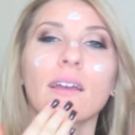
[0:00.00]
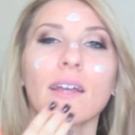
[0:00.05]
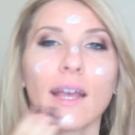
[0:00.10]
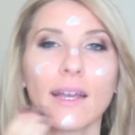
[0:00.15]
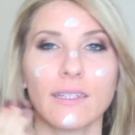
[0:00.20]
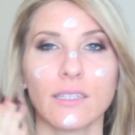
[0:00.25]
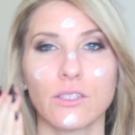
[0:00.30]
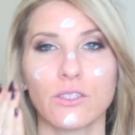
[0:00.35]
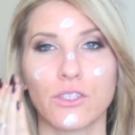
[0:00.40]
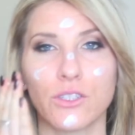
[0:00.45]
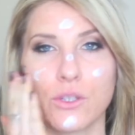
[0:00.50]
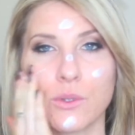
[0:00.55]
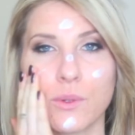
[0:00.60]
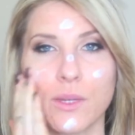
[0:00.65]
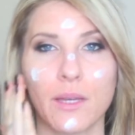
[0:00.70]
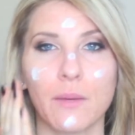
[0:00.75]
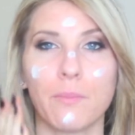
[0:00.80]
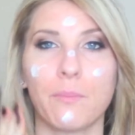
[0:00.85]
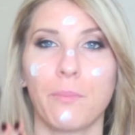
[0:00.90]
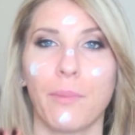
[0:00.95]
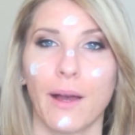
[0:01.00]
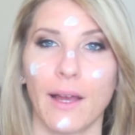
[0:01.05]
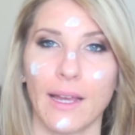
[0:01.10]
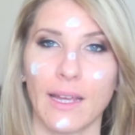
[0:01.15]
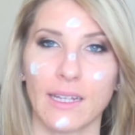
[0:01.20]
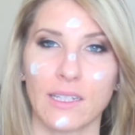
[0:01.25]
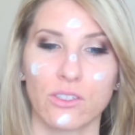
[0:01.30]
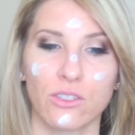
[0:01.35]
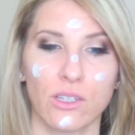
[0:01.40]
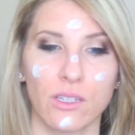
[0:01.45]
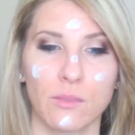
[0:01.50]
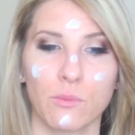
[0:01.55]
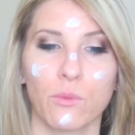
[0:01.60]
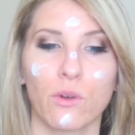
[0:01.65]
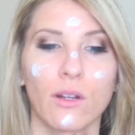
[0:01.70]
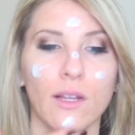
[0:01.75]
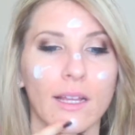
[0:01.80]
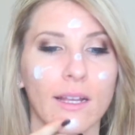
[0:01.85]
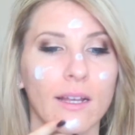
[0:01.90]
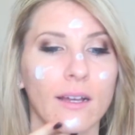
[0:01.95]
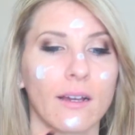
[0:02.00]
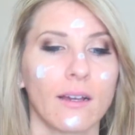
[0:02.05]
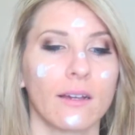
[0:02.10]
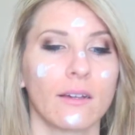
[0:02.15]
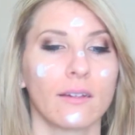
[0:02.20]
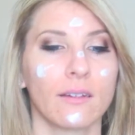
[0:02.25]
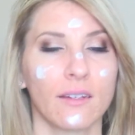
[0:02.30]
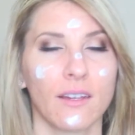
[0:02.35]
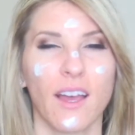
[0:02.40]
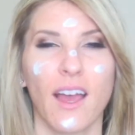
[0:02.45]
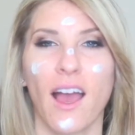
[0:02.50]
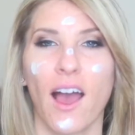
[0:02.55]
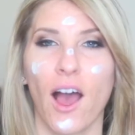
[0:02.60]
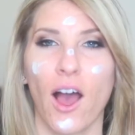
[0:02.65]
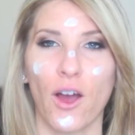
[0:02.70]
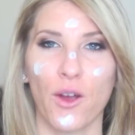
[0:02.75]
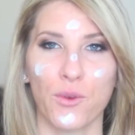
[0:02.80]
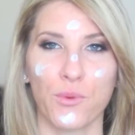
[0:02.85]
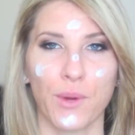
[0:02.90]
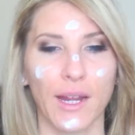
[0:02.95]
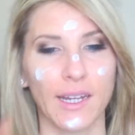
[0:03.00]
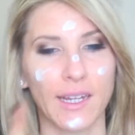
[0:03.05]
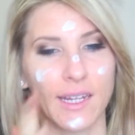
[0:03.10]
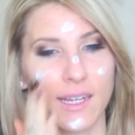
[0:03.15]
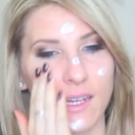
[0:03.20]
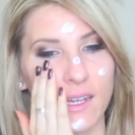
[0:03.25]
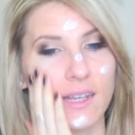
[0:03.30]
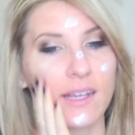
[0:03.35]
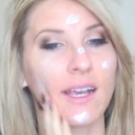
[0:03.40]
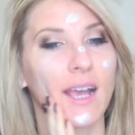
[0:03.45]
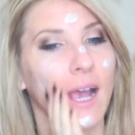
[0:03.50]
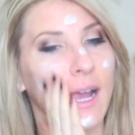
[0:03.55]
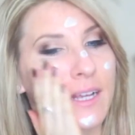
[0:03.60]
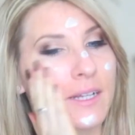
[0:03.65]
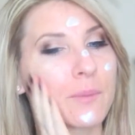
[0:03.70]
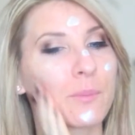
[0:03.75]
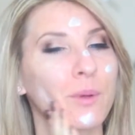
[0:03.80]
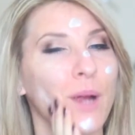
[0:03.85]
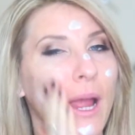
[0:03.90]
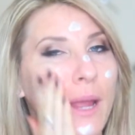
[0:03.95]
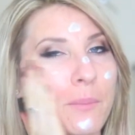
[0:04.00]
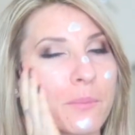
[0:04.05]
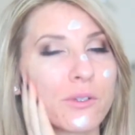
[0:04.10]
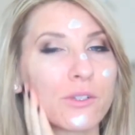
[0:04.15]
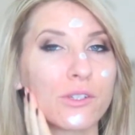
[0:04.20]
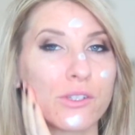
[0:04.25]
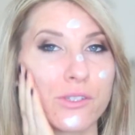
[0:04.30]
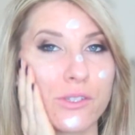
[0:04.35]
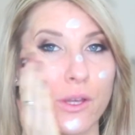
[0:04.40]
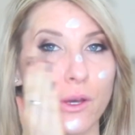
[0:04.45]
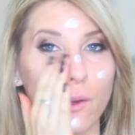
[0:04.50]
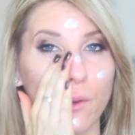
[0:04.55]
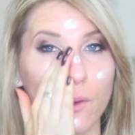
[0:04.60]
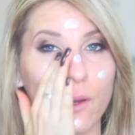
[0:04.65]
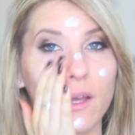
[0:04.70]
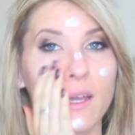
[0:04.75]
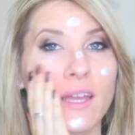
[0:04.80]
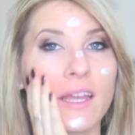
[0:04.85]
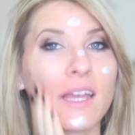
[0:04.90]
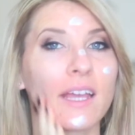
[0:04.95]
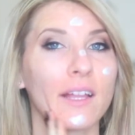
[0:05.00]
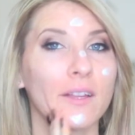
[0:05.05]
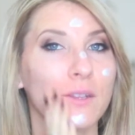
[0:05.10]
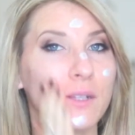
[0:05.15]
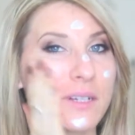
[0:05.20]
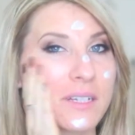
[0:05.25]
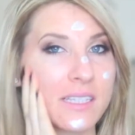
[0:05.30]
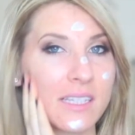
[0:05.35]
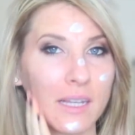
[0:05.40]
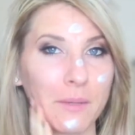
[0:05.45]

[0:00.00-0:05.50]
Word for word: kind of dewy, but it's just more like a, a radiant kind of primer, so it looks